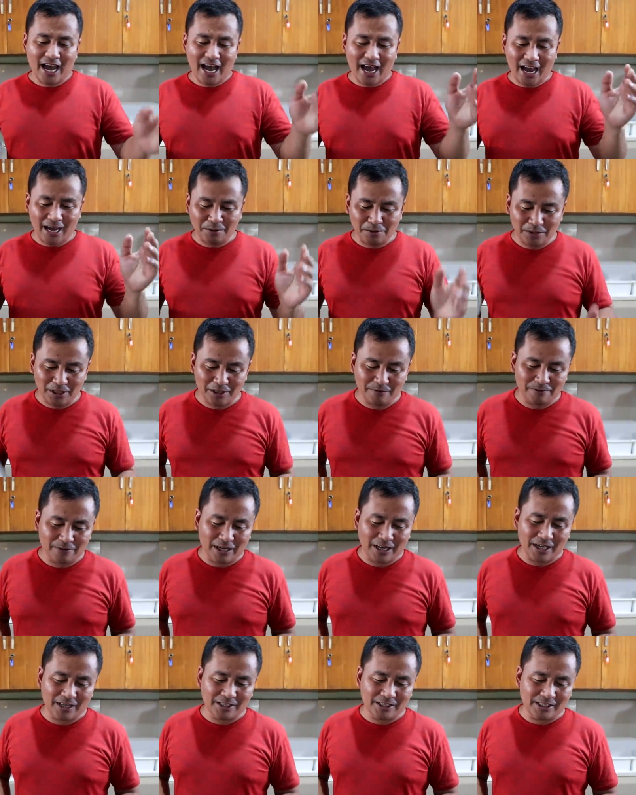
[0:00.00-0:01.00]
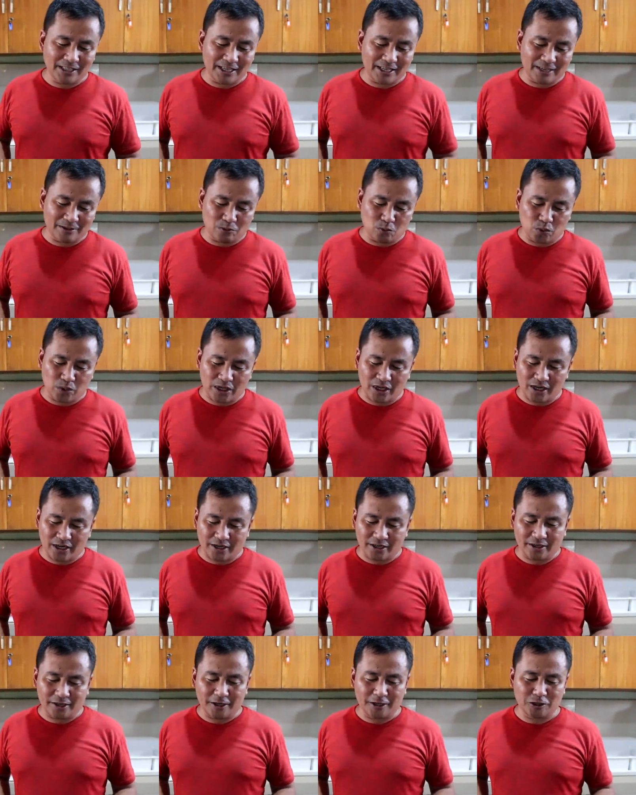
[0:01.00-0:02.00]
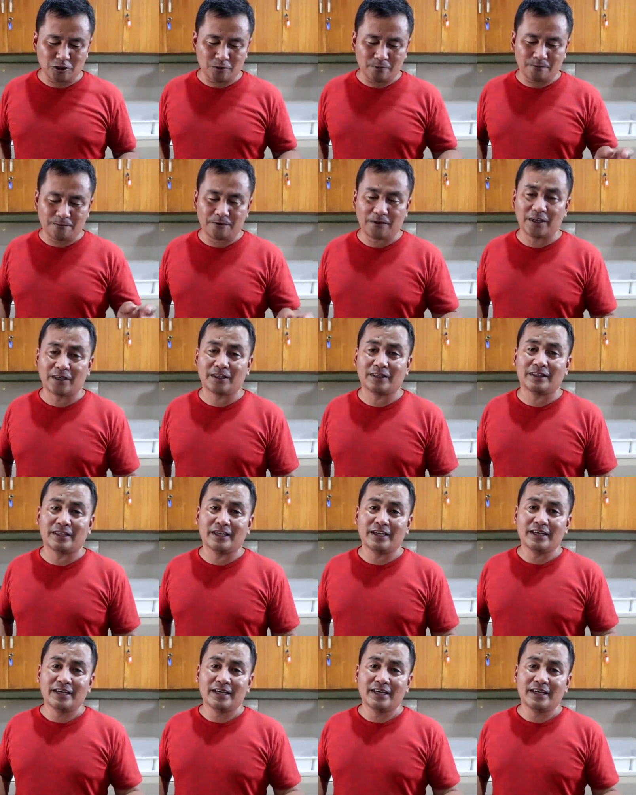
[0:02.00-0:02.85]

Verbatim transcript: I would advise that we are going to feed